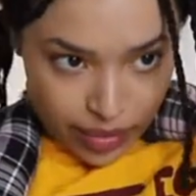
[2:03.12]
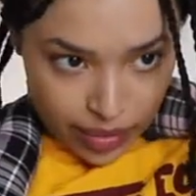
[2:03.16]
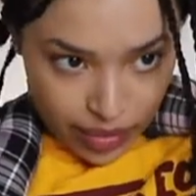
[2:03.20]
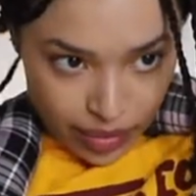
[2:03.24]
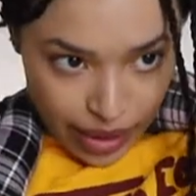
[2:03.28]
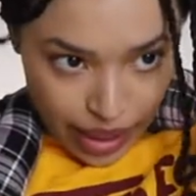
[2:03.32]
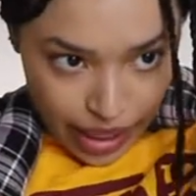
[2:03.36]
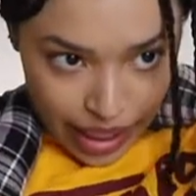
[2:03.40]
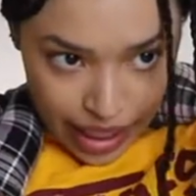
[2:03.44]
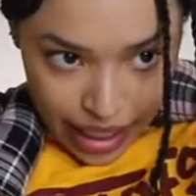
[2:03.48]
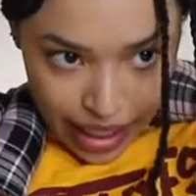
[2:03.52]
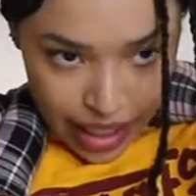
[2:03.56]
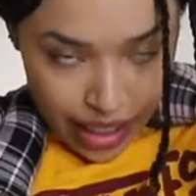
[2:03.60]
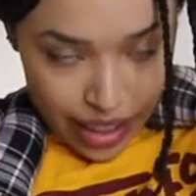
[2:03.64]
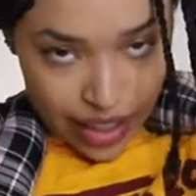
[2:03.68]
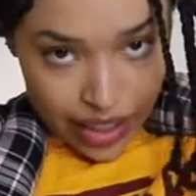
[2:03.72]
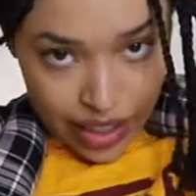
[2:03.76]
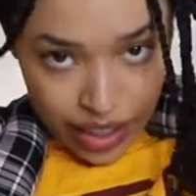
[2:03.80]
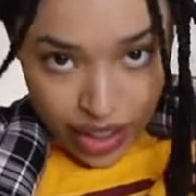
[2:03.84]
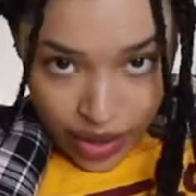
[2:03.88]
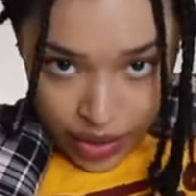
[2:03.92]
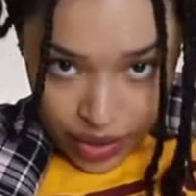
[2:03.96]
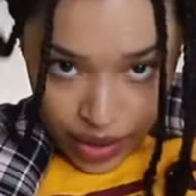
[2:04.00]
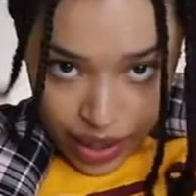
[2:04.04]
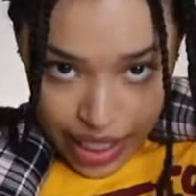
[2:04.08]
but
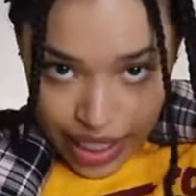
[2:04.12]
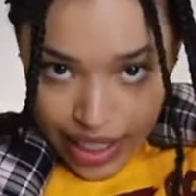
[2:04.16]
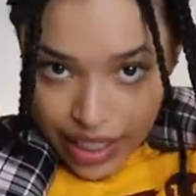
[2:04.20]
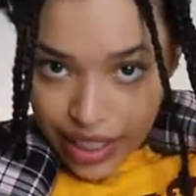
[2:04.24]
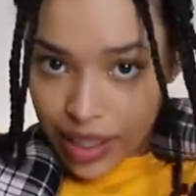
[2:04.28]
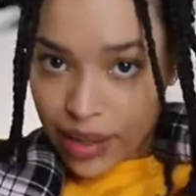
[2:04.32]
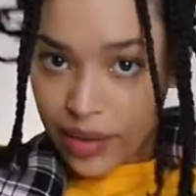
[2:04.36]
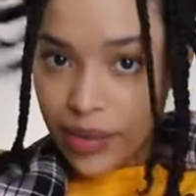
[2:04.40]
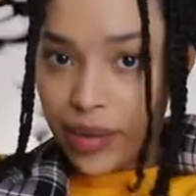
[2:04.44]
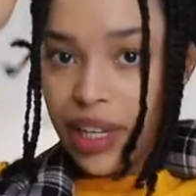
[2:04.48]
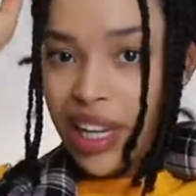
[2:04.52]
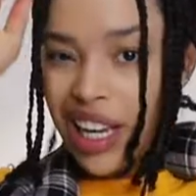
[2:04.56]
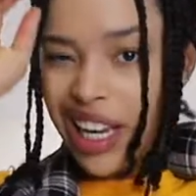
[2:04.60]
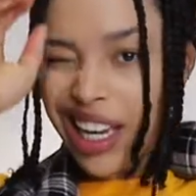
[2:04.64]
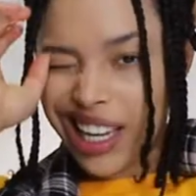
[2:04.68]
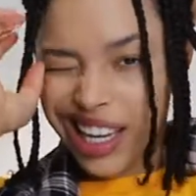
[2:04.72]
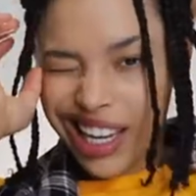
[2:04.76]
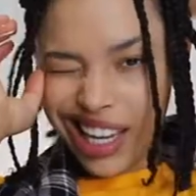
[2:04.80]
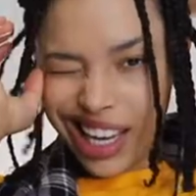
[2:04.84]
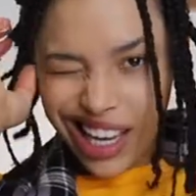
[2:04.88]
no reason to be, I